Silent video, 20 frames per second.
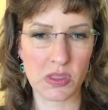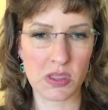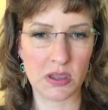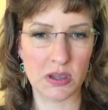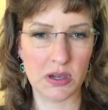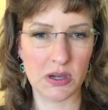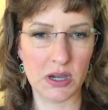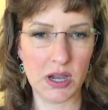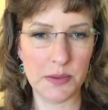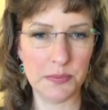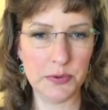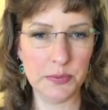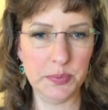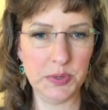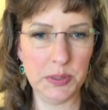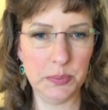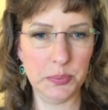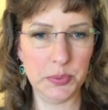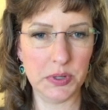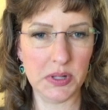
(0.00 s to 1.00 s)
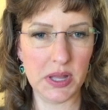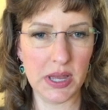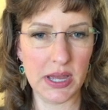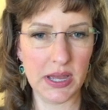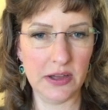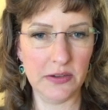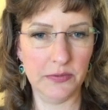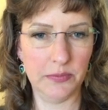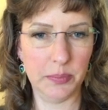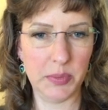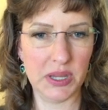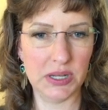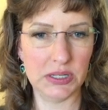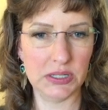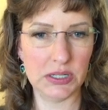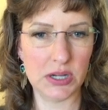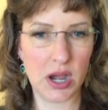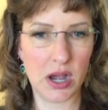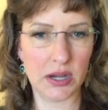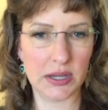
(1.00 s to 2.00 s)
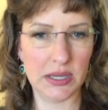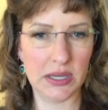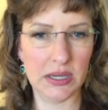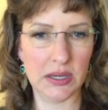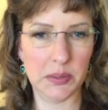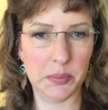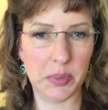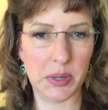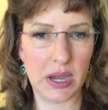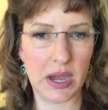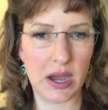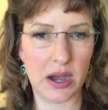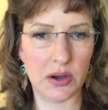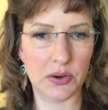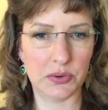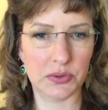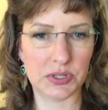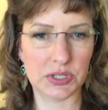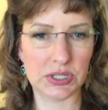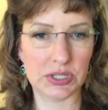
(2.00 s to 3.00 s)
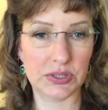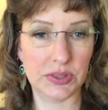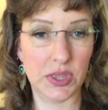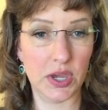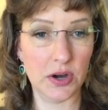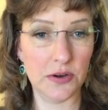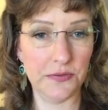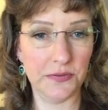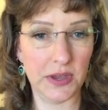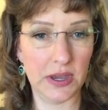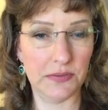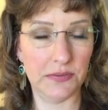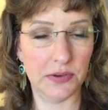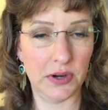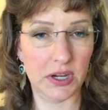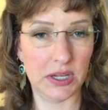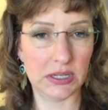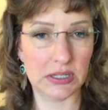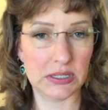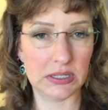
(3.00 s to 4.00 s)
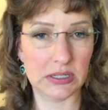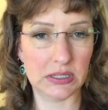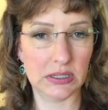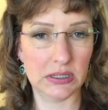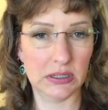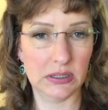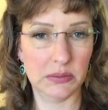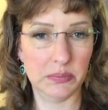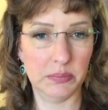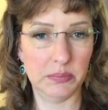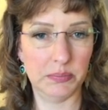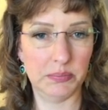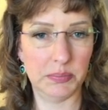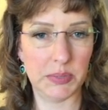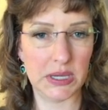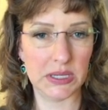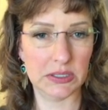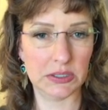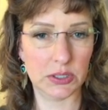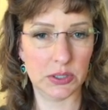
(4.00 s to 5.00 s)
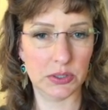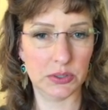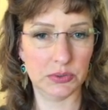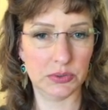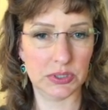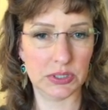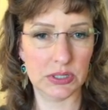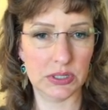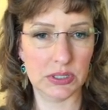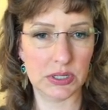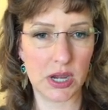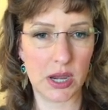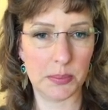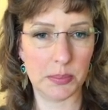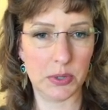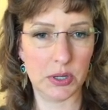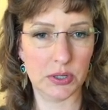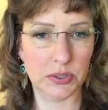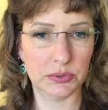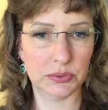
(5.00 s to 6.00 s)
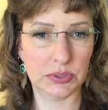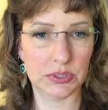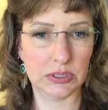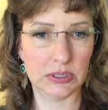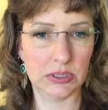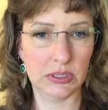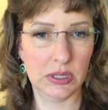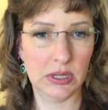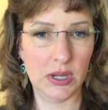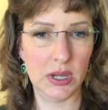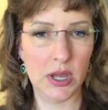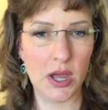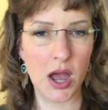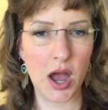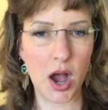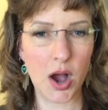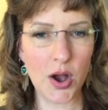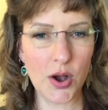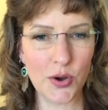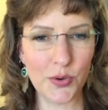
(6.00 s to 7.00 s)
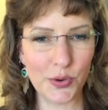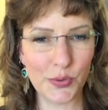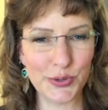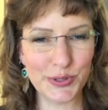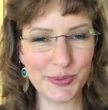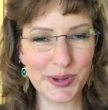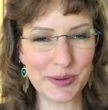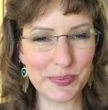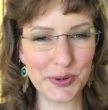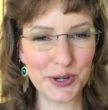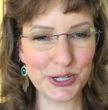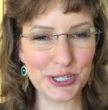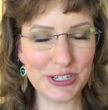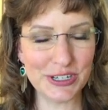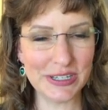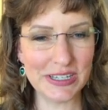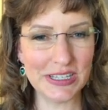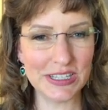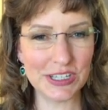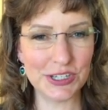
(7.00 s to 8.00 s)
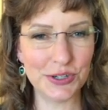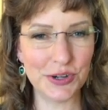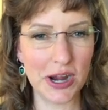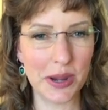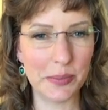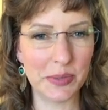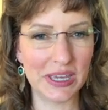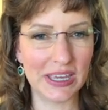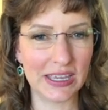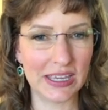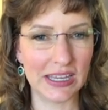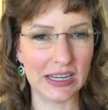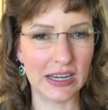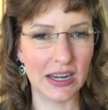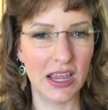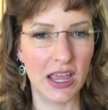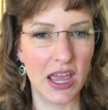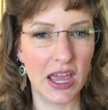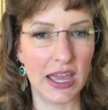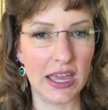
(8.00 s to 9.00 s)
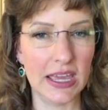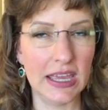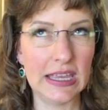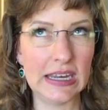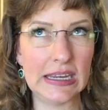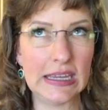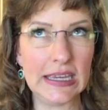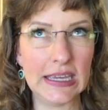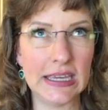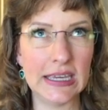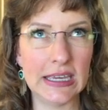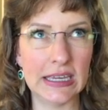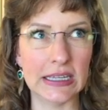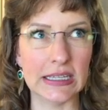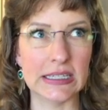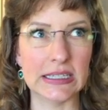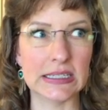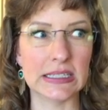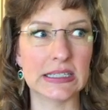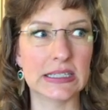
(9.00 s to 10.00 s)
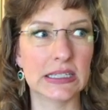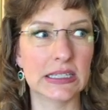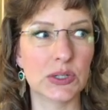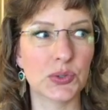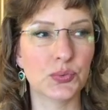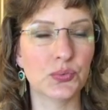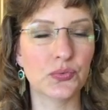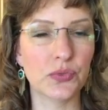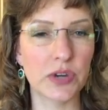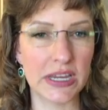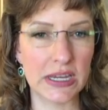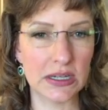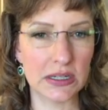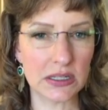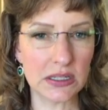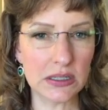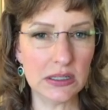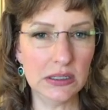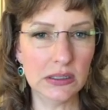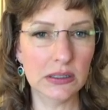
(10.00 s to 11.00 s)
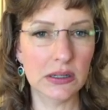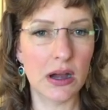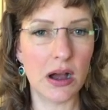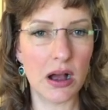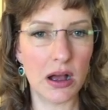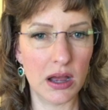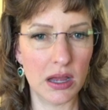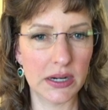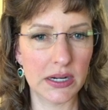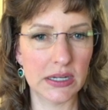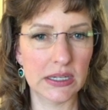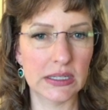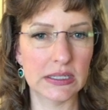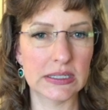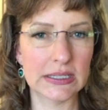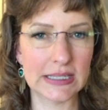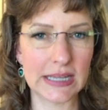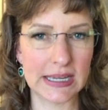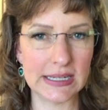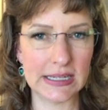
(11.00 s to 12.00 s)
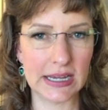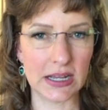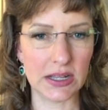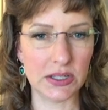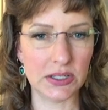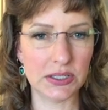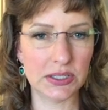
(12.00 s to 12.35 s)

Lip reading: A couple people have been talking about their favorite base coats and top coats. Oh, what was my personal Instagram again? It is Real Anna Seidel.